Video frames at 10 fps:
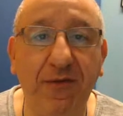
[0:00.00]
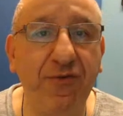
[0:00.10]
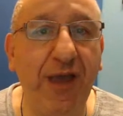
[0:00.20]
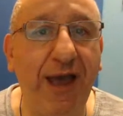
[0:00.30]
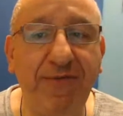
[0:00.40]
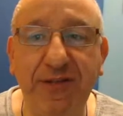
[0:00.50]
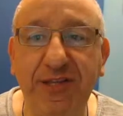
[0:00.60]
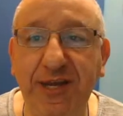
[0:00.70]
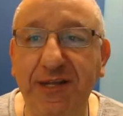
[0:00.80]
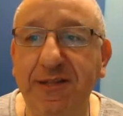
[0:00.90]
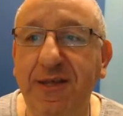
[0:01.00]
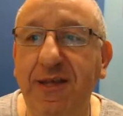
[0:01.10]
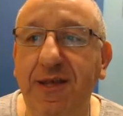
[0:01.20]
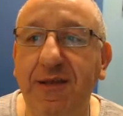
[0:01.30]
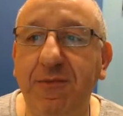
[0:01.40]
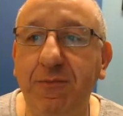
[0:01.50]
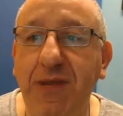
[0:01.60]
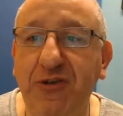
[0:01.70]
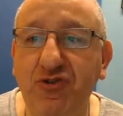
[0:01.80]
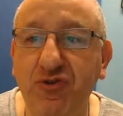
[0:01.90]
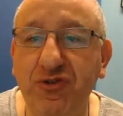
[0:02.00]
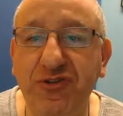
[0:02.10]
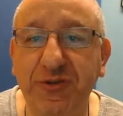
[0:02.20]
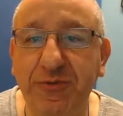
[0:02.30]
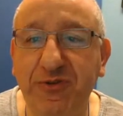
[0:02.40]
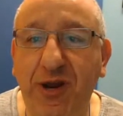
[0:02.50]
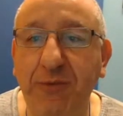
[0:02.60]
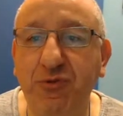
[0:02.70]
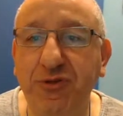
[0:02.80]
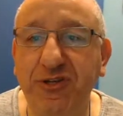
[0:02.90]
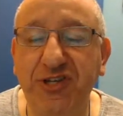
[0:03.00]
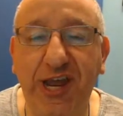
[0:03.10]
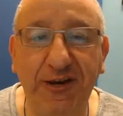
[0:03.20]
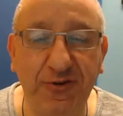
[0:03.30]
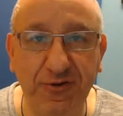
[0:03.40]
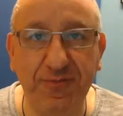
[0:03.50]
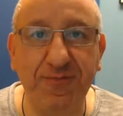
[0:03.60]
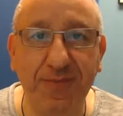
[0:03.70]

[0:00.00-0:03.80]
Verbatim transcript: If you haven't yet, make sure to subscribe to the channel